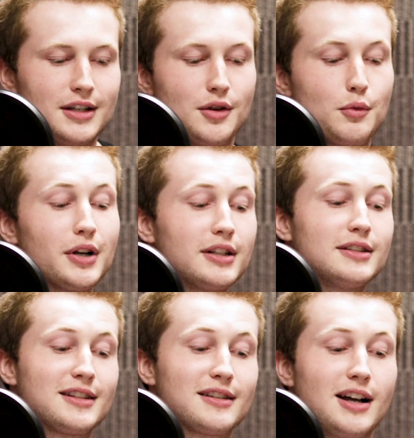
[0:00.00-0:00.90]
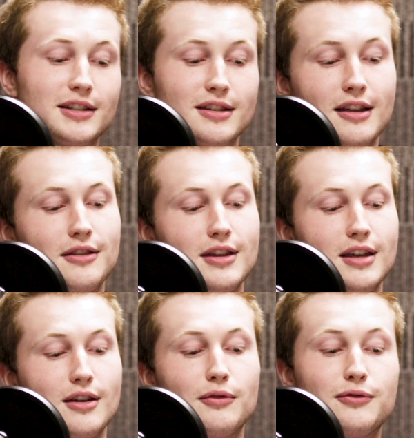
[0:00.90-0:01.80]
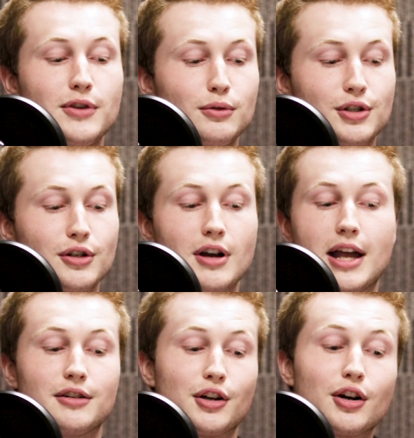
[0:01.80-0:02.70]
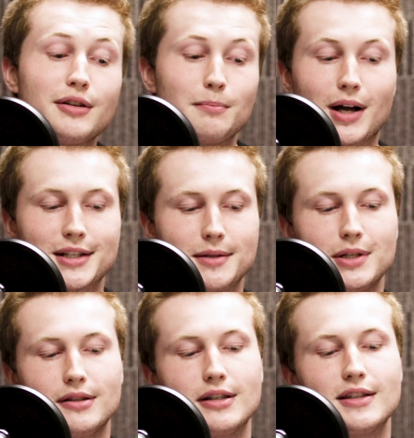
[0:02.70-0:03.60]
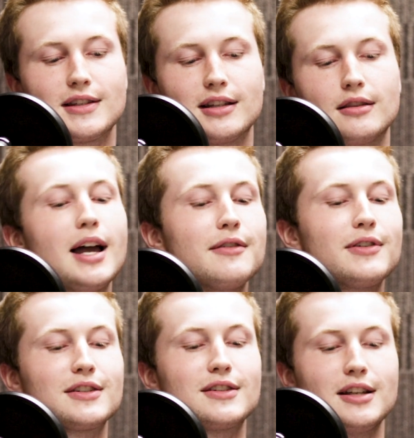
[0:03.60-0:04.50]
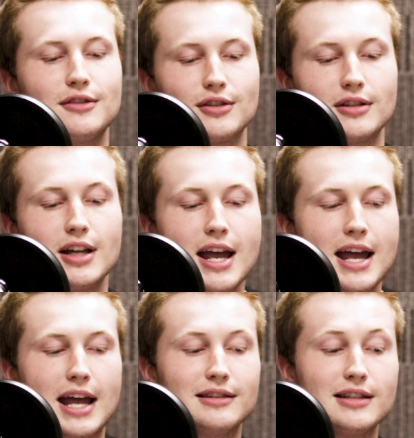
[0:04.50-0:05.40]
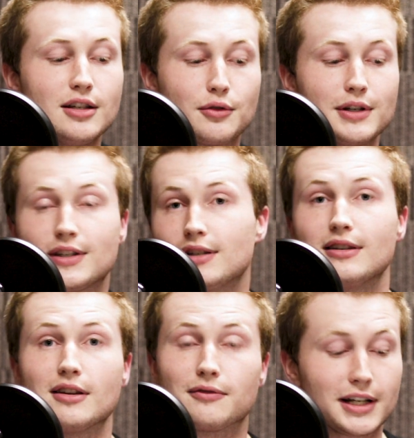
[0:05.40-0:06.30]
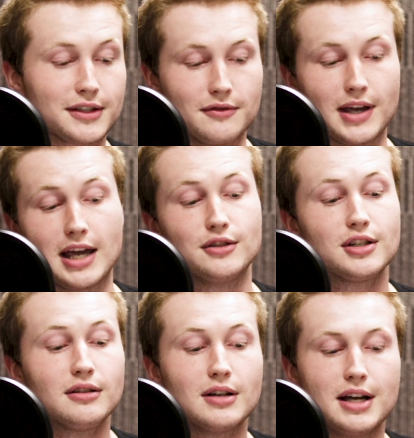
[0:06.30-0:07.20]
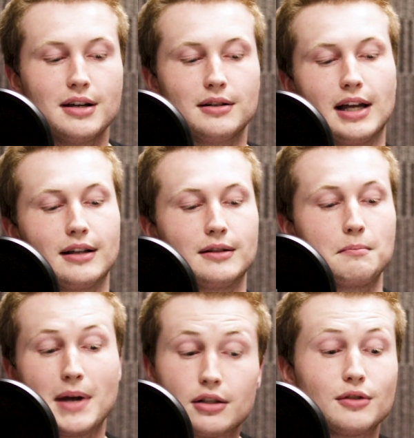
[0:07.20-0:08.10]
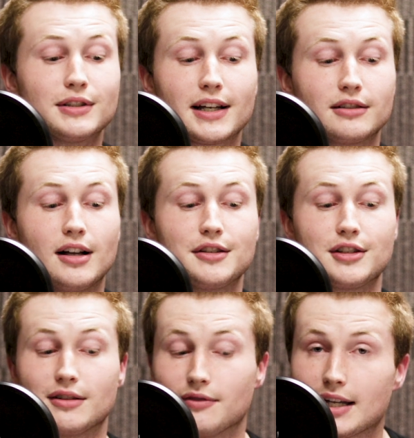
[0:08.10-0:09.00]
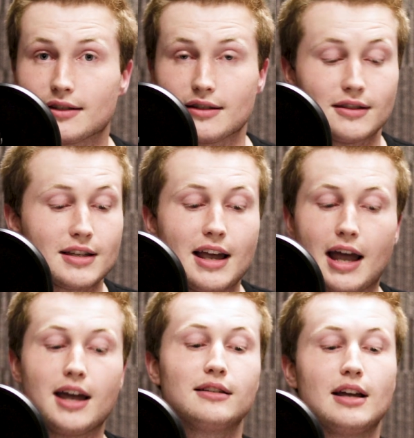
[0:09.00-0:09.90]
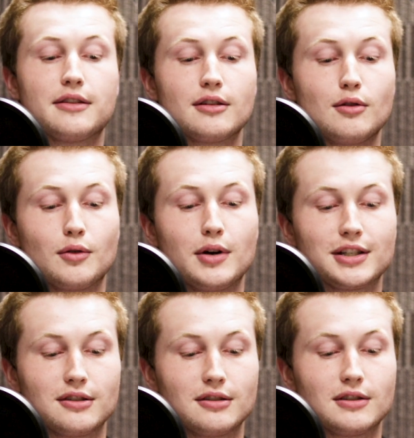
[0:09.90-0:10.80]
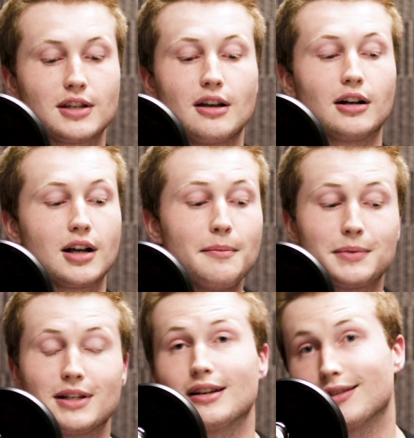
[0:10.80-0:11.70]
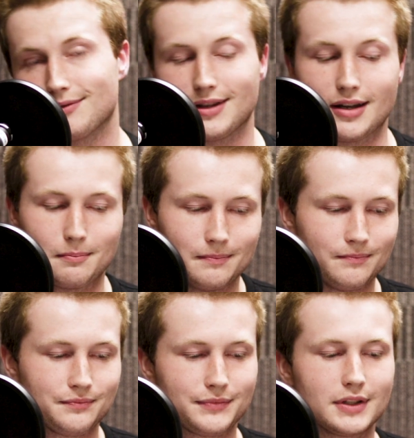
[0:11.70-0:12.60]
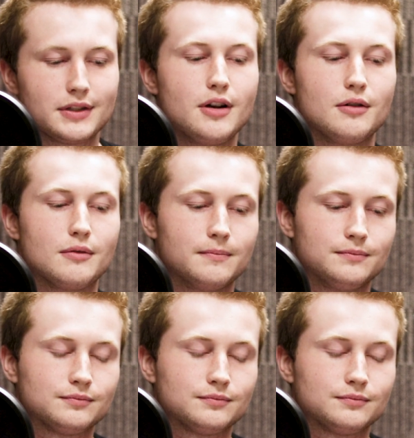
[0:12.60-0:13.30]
So we're going to discuss the future and current possibilities in life extension and decreasing the effects of aging and medical technology advances and ethical questions accompanying them. So,